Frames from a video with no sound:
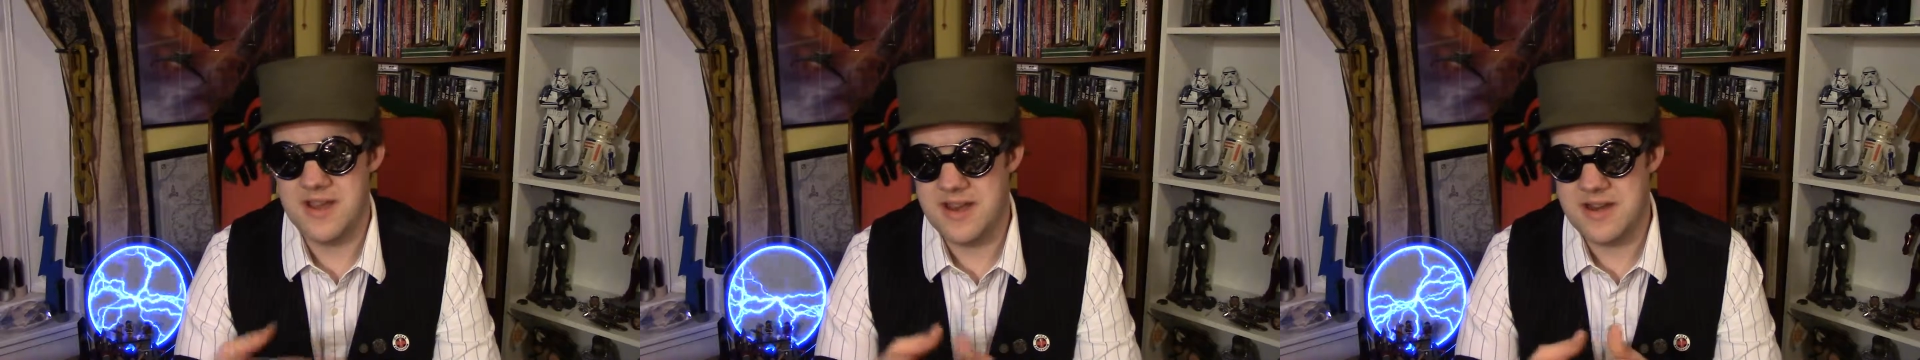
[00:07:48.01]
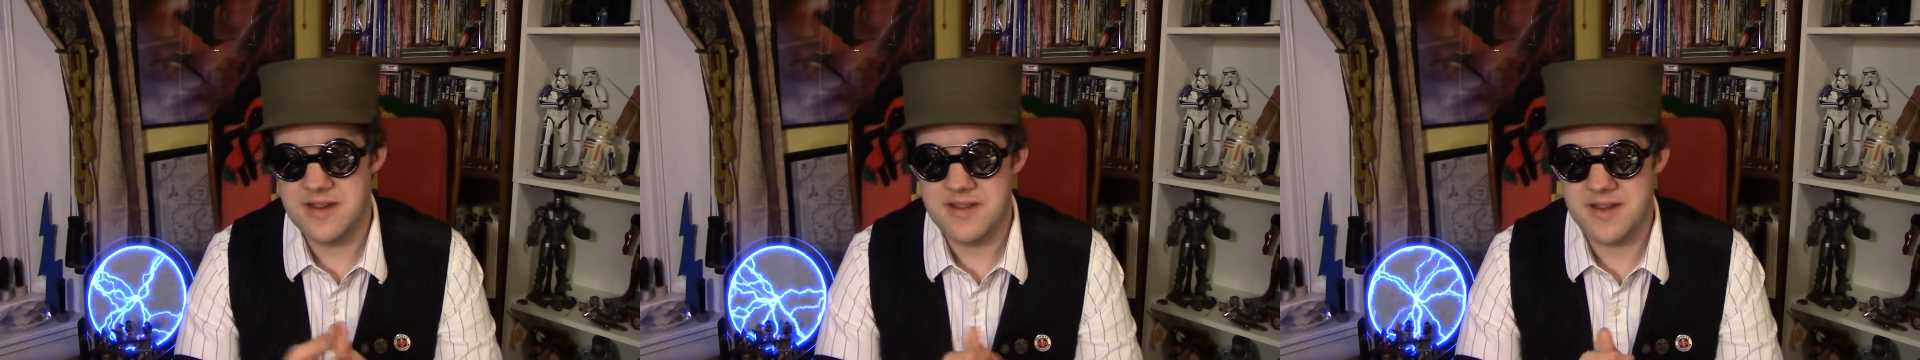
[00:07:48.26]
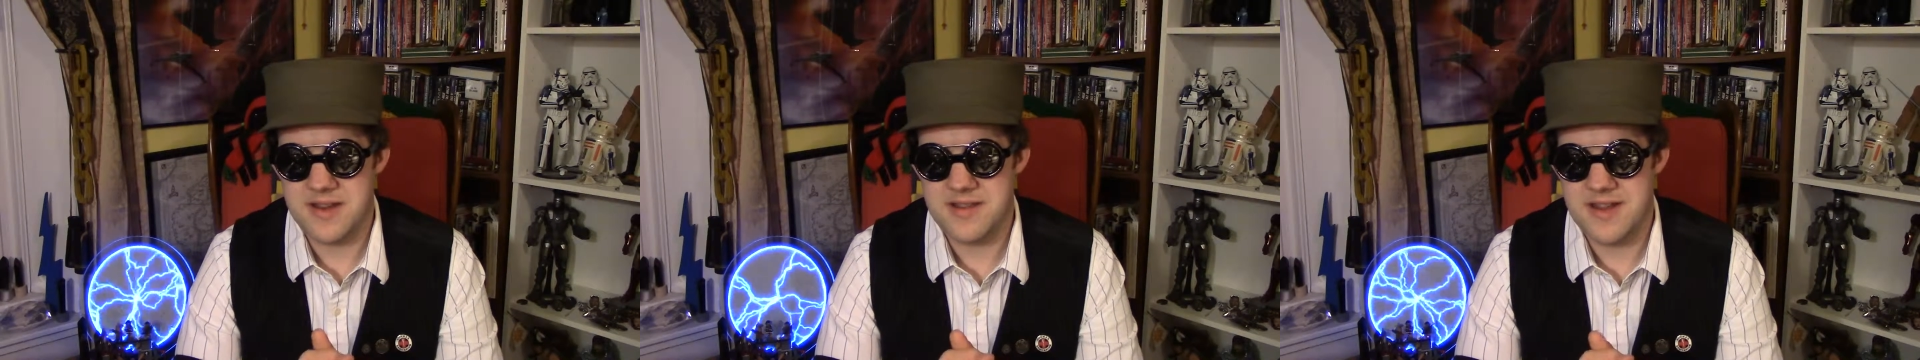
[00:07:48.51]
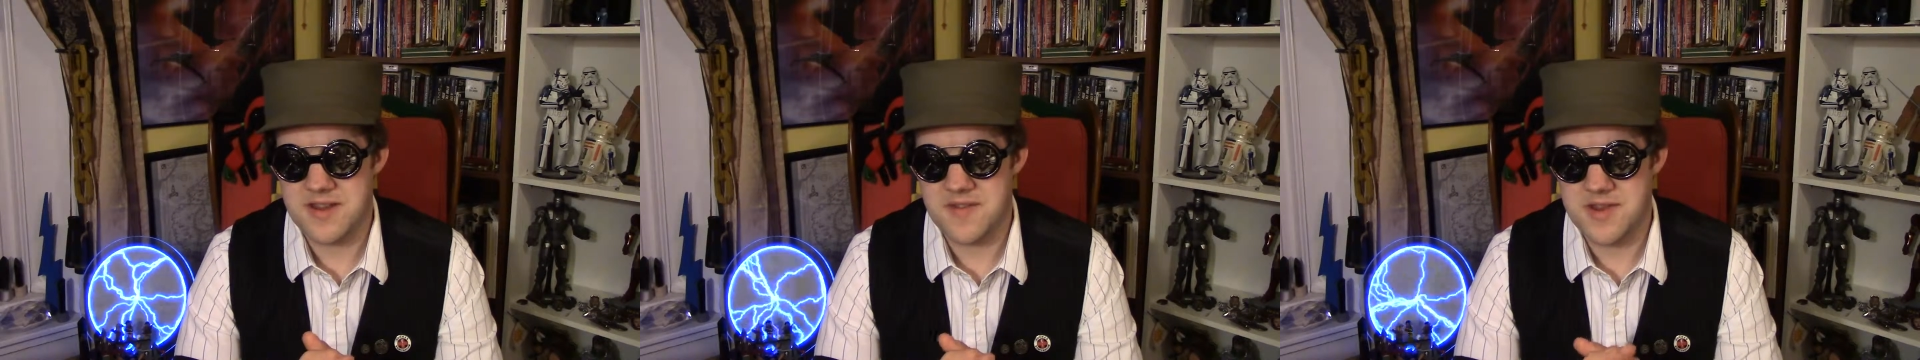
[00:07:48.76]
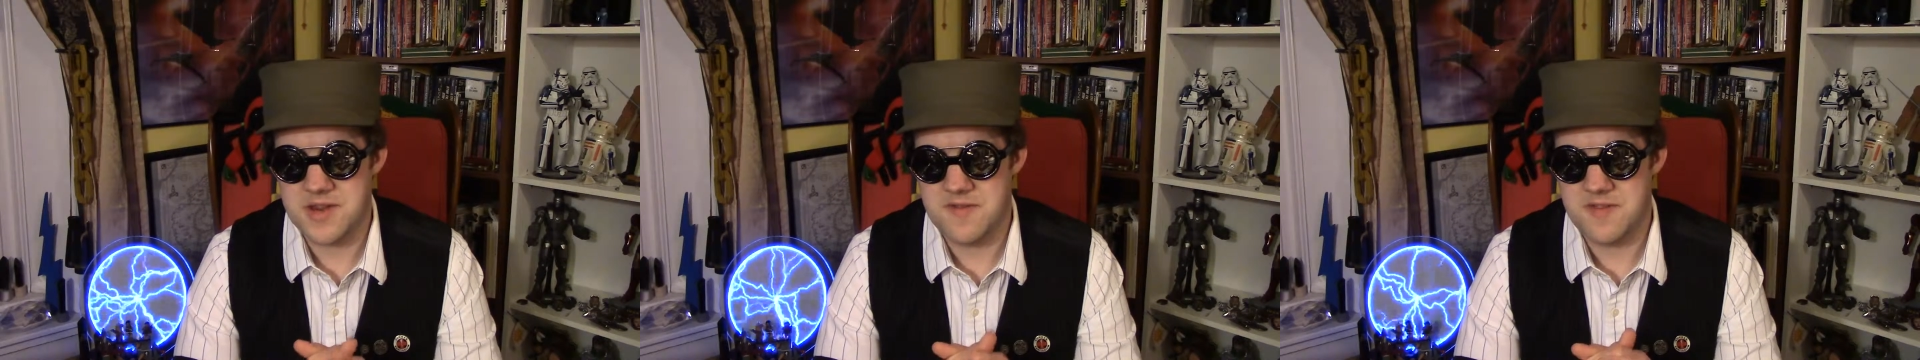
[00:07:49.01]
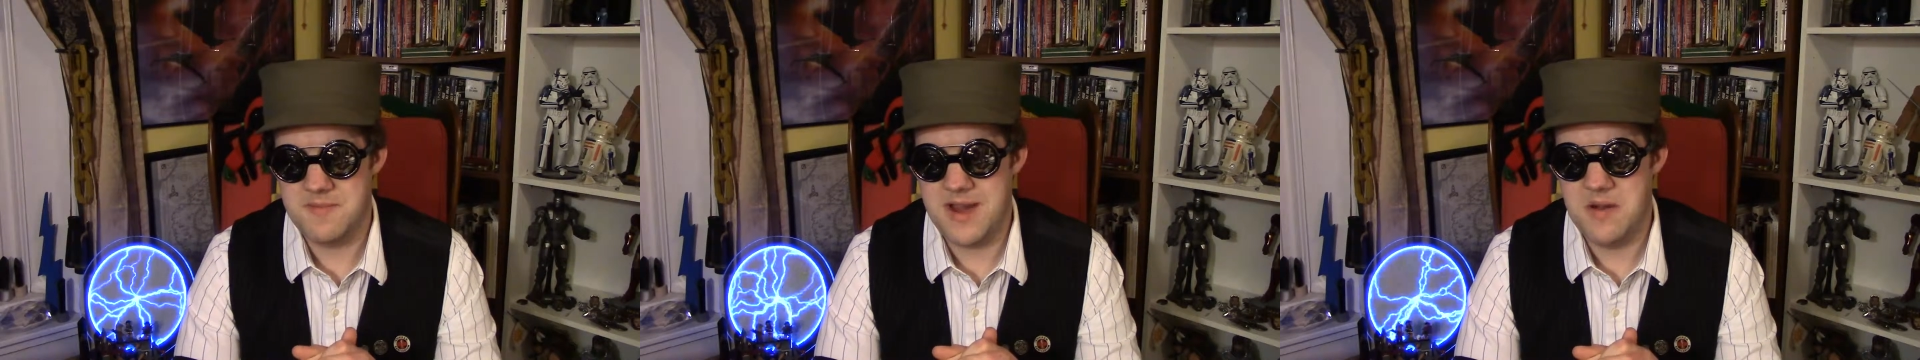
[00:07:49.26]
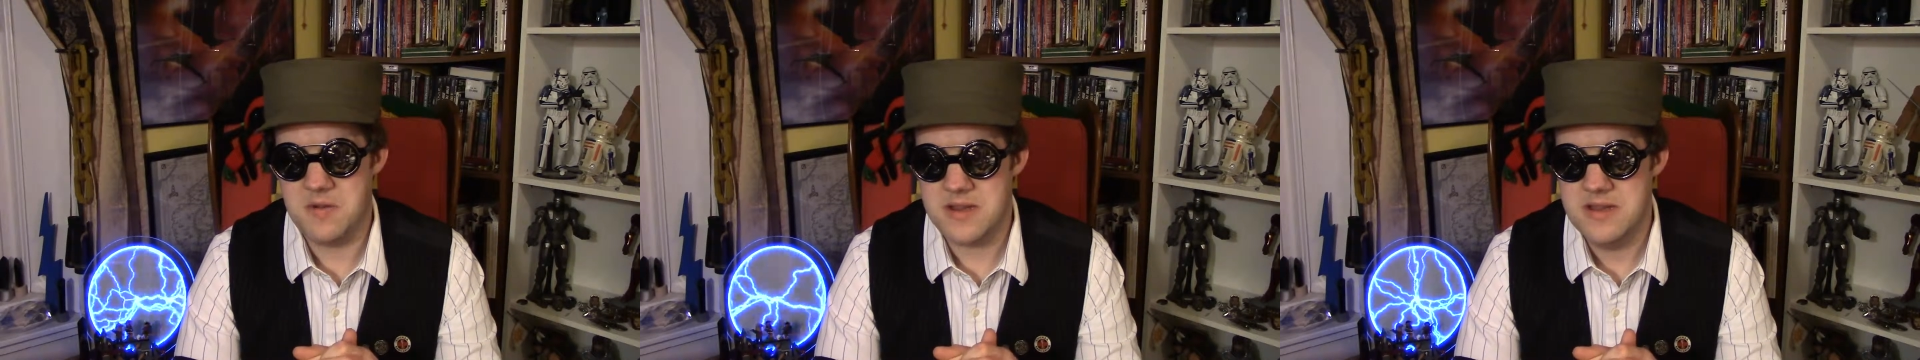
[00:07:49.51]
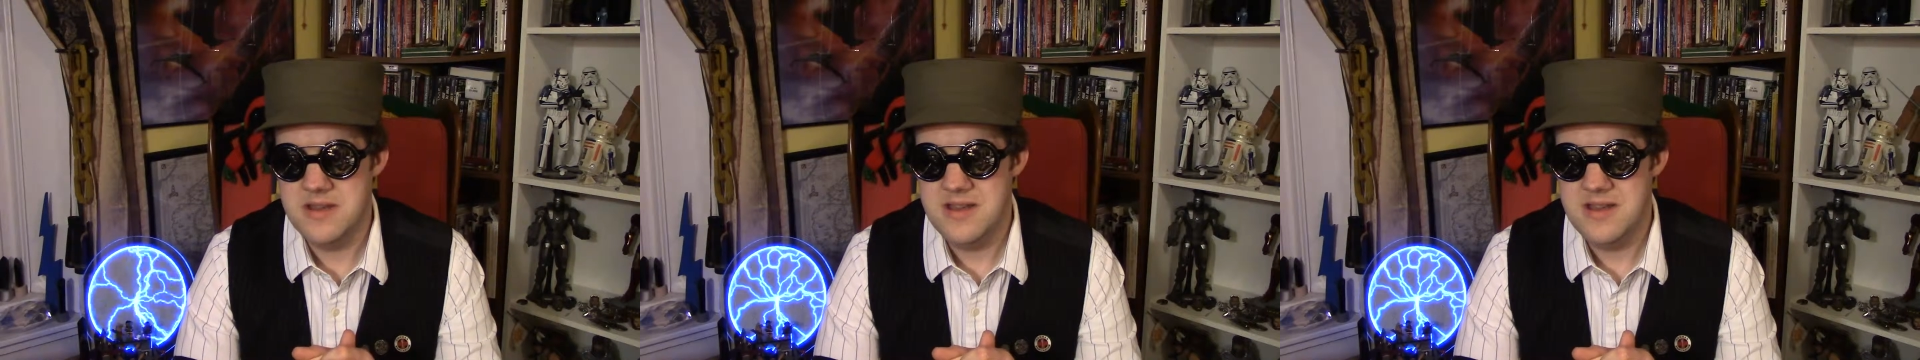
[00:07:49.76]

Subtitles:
in the Desolation of Smaug,